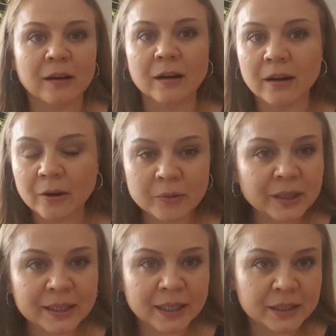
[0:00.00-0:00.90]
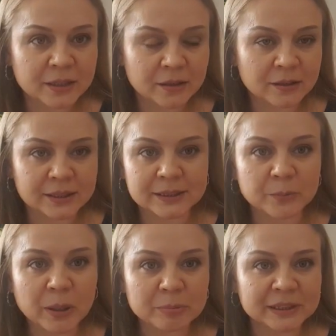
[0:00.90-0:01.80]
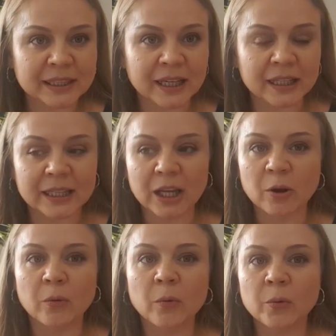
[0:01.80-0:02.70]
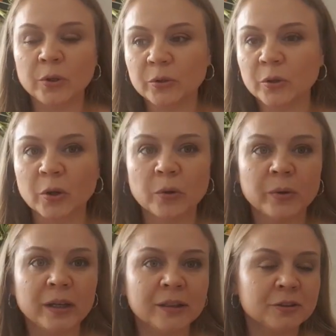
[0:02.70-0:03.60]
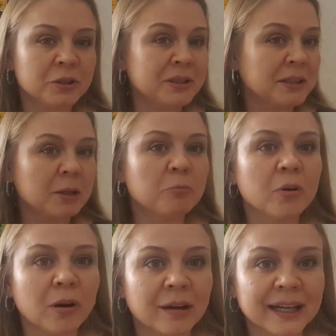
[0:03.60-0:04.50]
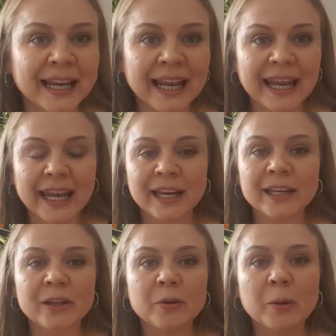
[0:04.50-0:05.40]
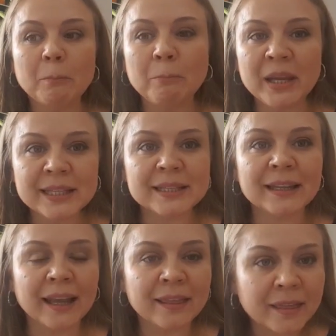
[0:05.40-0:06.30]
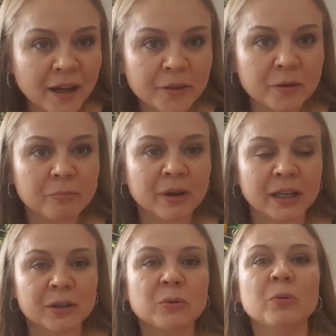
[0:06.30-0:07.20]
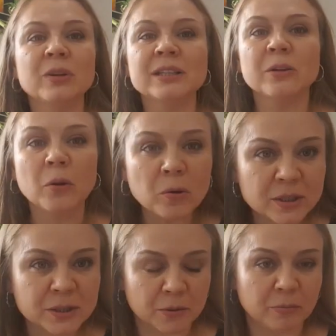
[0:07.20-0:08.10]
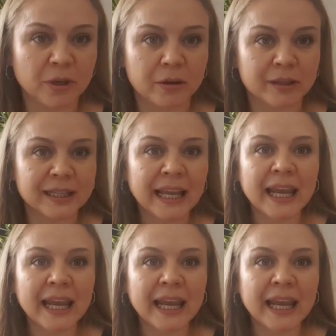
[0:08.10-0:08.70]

uh, on a dating website or you go in just in a bar and you're meeting another man who is also married